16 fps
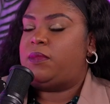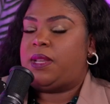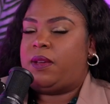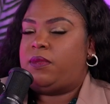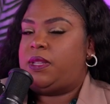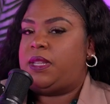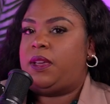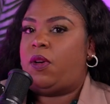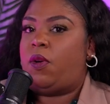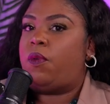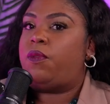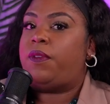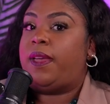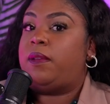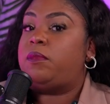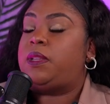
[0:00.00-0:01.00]
I would see a whole
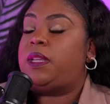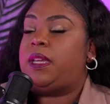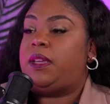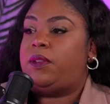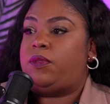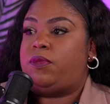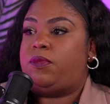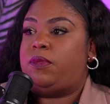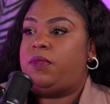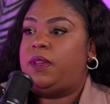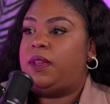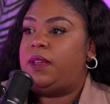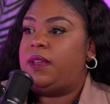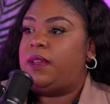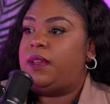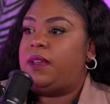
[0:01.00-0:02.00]
family who
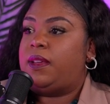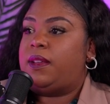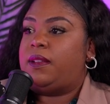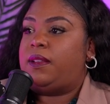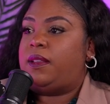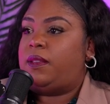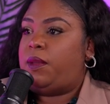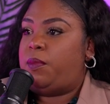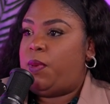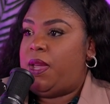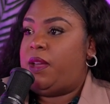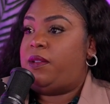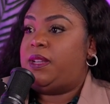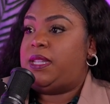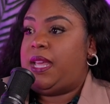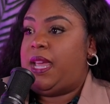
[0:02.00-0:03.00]
the
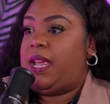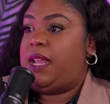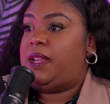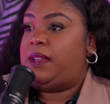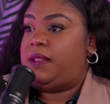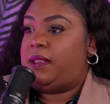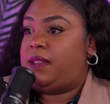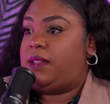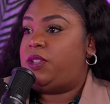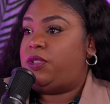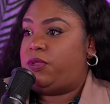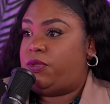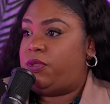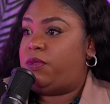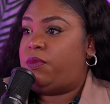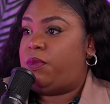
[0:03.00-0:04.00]
parents and the
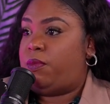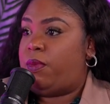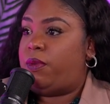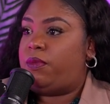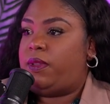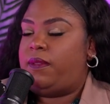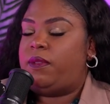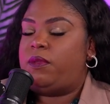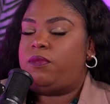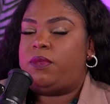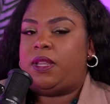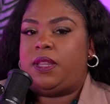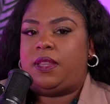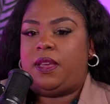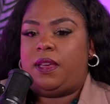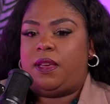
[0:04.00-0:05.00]
children were both
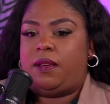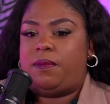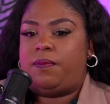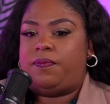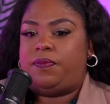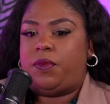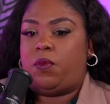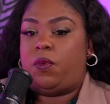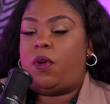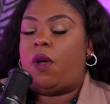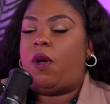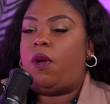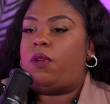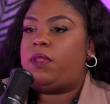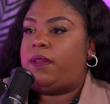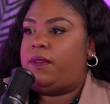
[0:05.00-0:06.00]
were
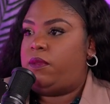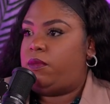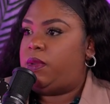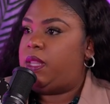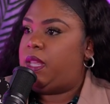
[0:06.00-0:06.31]
all living with